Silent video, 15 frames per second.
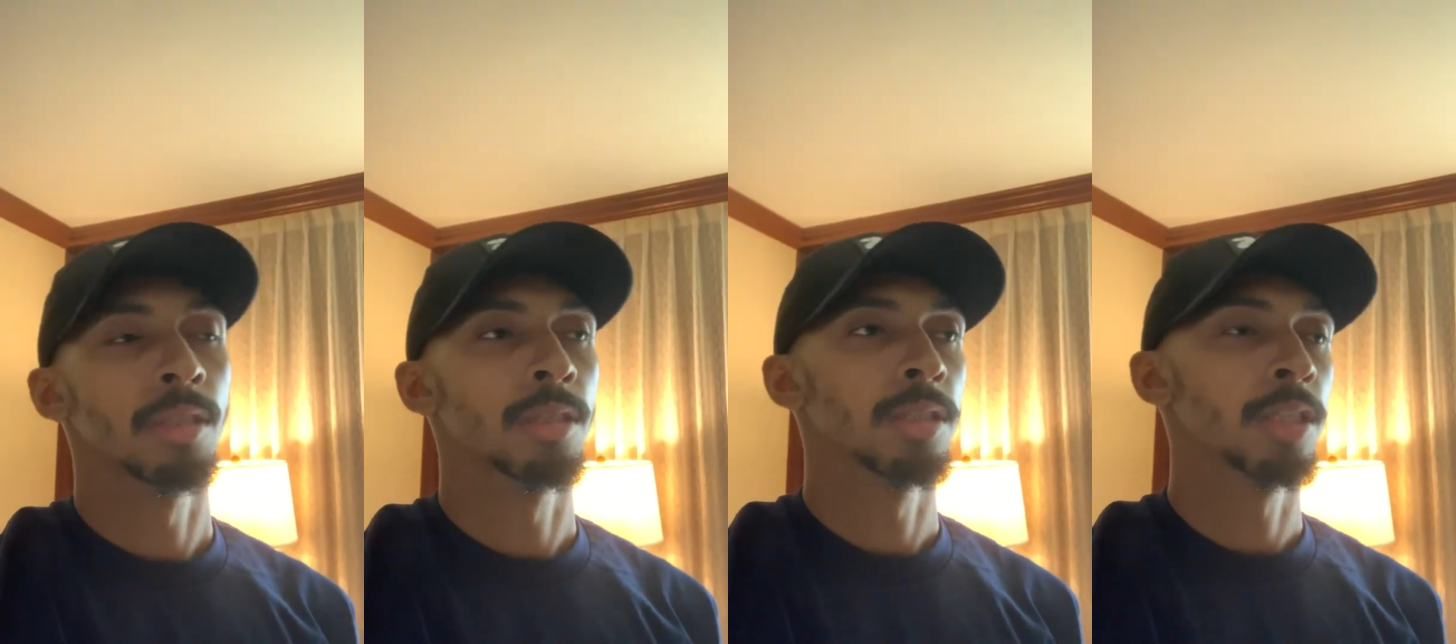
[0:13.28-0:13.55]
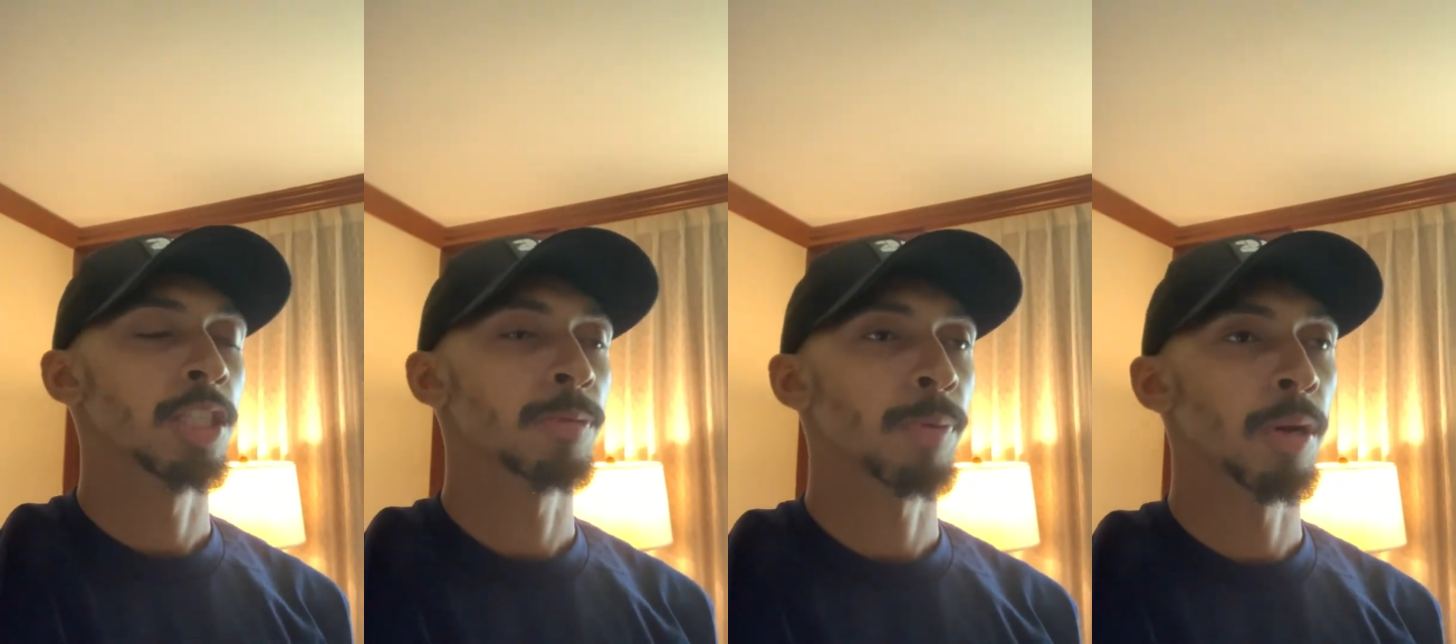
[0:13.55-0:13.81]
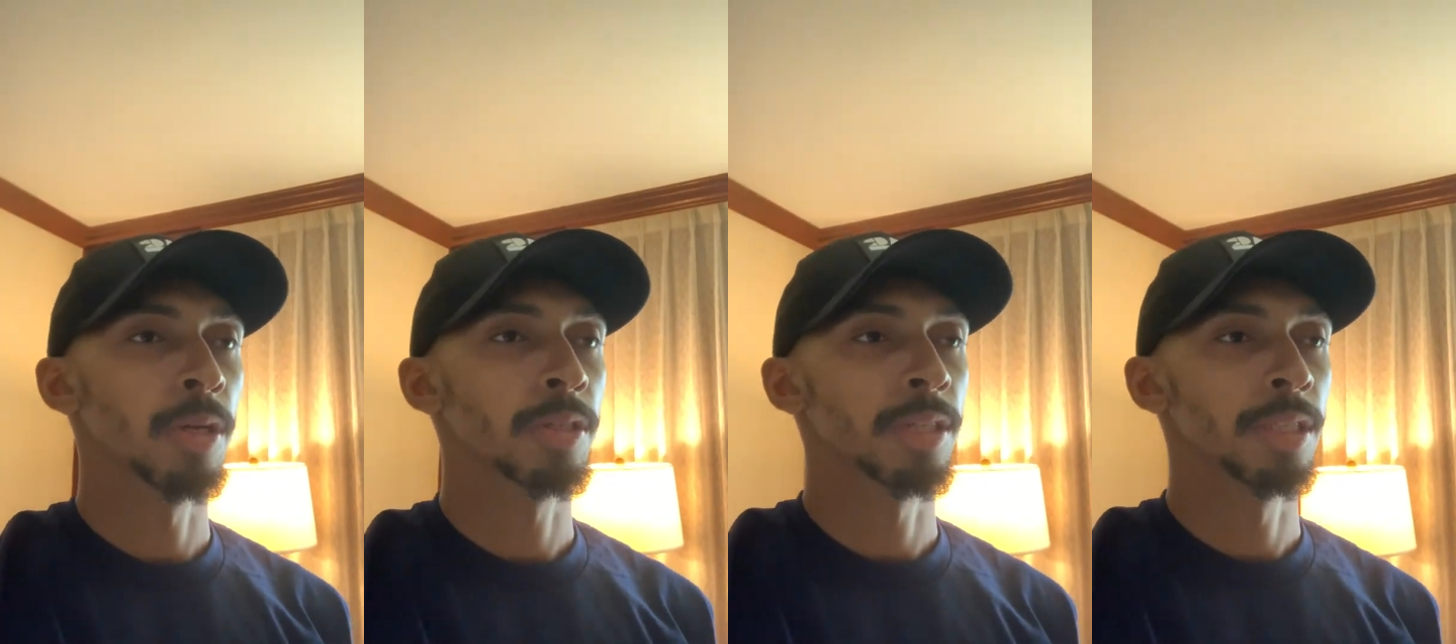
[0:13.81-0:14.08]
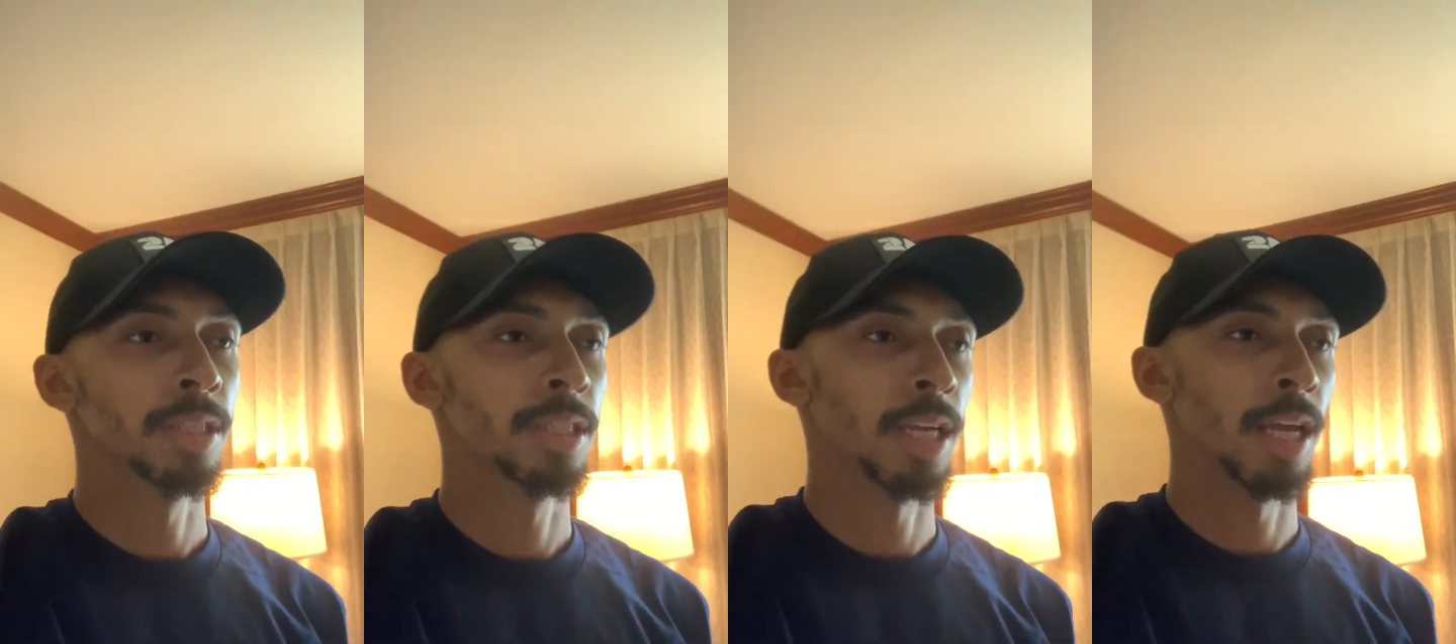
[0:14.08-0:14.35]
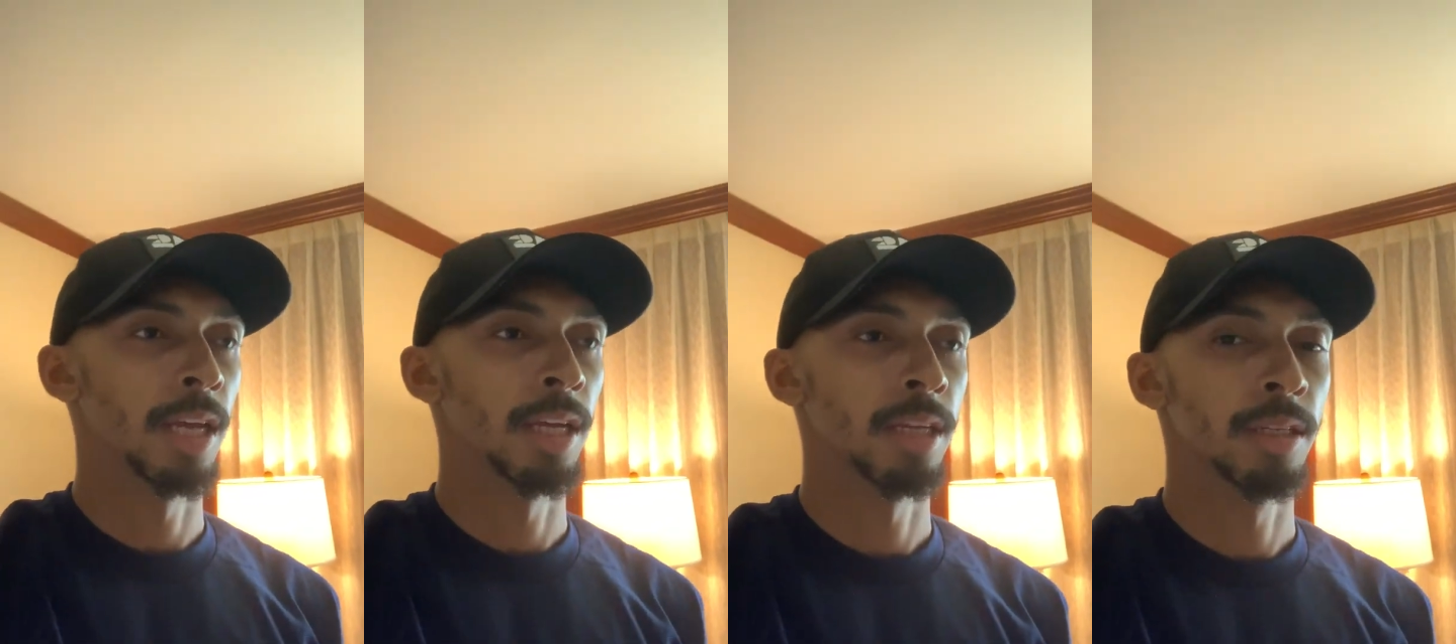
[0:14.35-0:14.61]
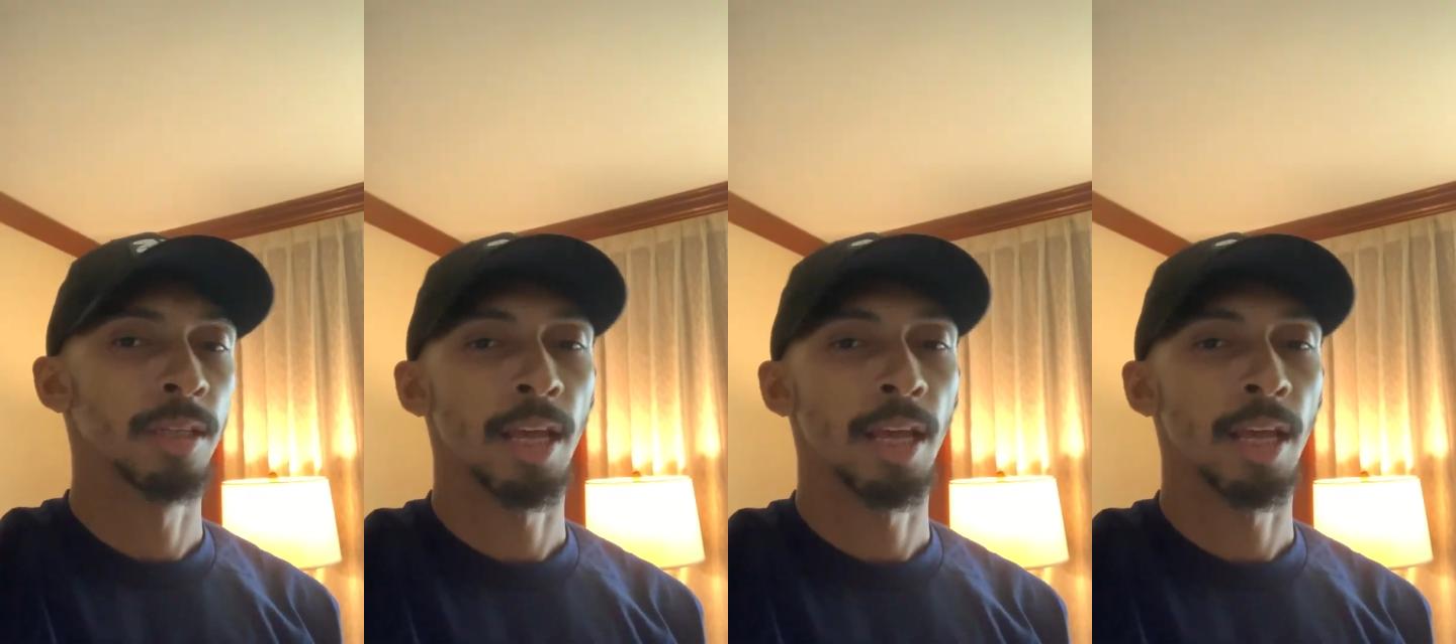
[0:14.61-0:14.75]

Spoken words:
This person said,